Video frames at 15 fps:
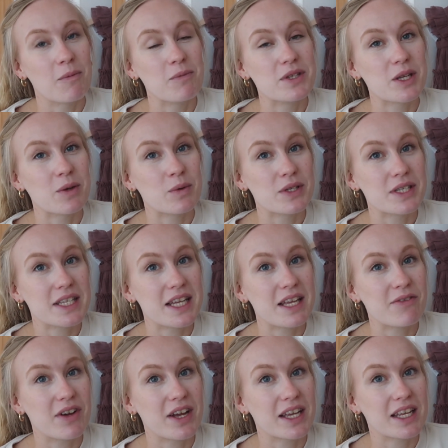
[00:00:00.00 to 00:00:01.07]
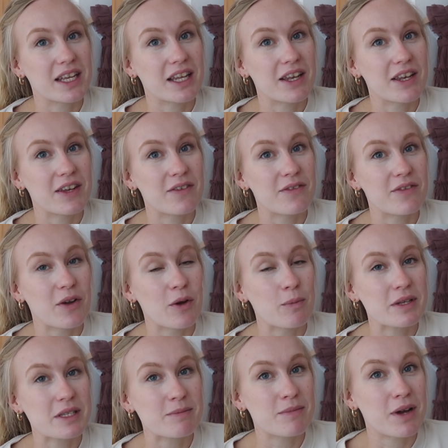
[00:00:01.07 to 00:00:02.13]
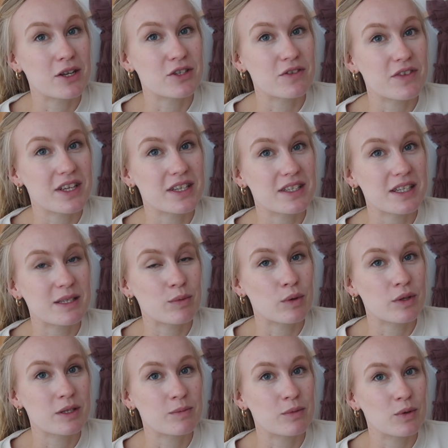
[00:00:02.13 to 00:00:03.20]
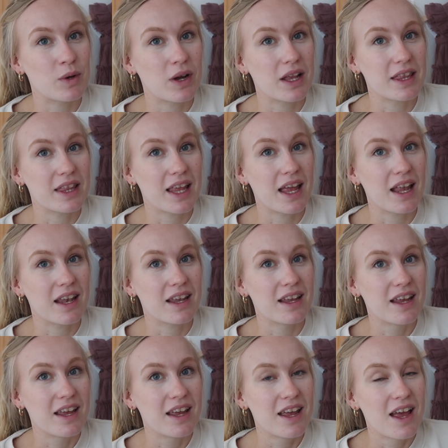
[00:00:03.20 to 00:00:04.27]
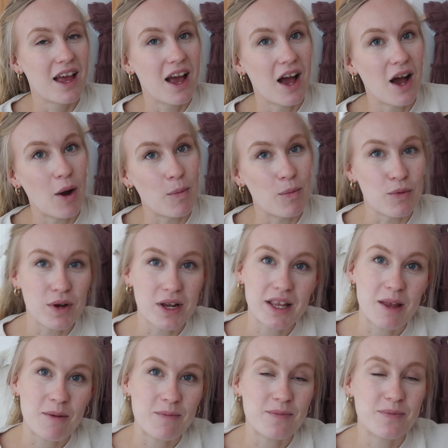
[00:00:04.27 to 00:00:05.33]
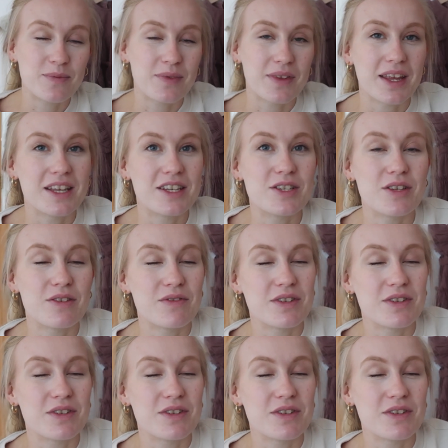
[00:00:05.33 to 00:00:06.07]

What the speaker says: So we'll see if I can film as much of this as possible and then I'll bring them into the